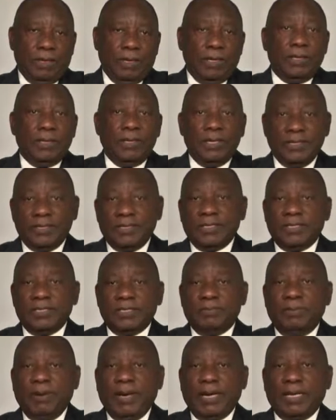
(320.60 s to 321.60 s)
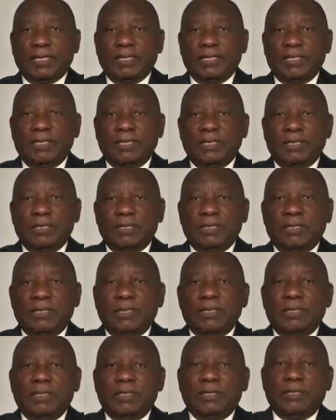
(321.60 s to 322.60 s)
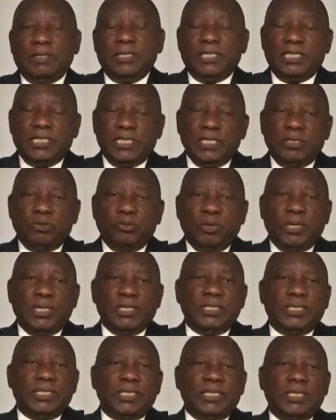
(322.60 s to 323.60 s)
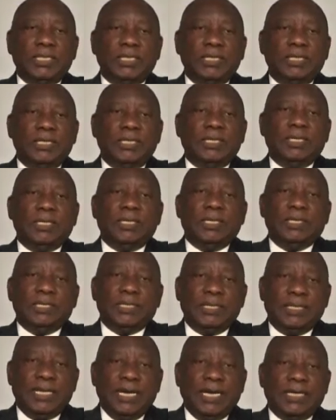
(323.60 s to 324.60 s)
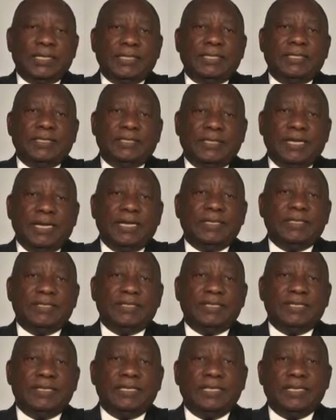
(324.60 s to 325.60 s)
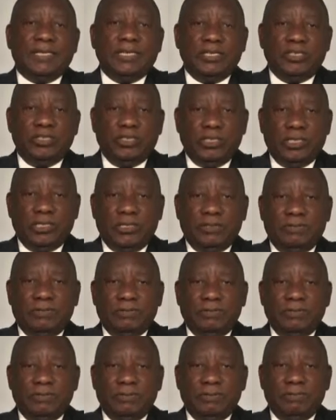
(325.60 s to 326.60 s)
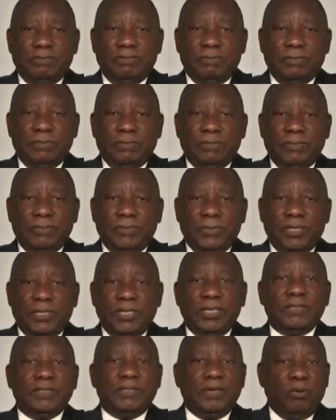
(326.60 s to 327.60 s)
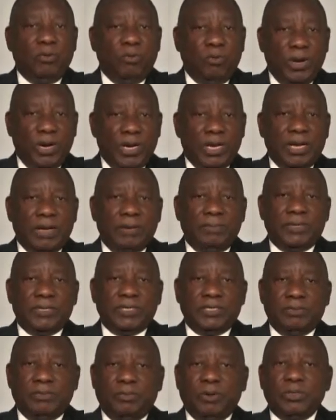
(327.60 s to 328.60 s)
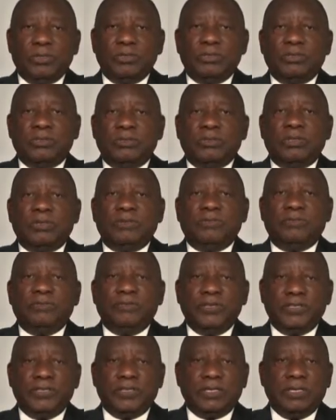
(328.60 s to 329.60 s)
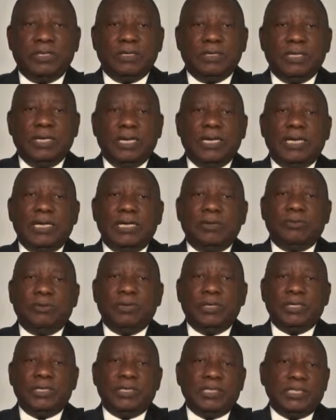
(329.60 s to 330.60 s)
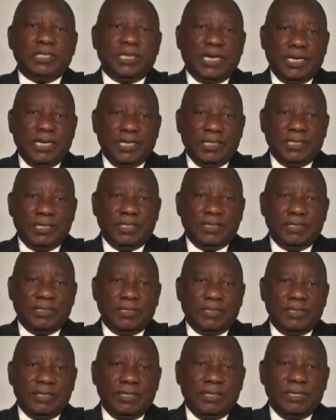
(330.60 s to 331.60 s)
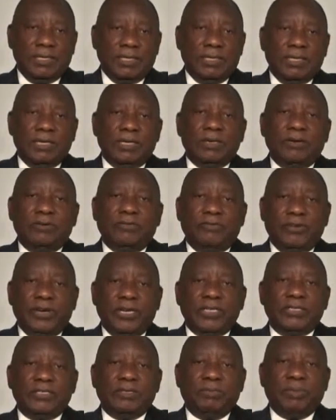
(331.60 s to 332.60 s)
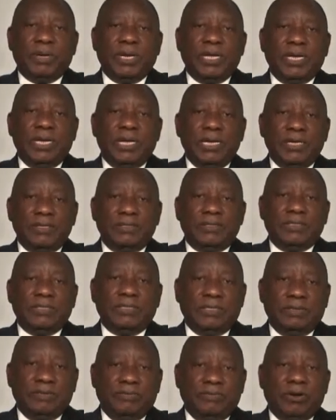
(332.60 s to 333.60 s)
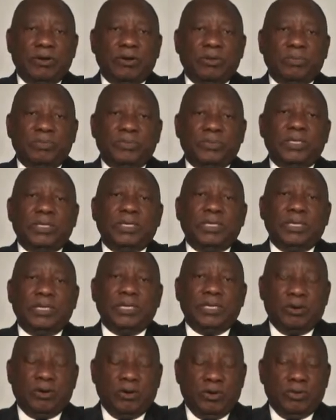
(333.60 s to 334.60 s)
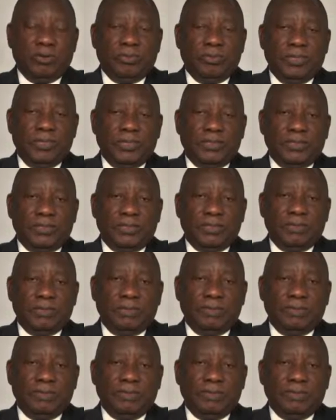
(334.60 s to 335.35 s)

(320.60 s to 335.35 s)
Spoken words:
In this respect, the G20 Debt Standstill Initiative is a welcome response to the fiscal and liquidity challenges faced by least developed economies.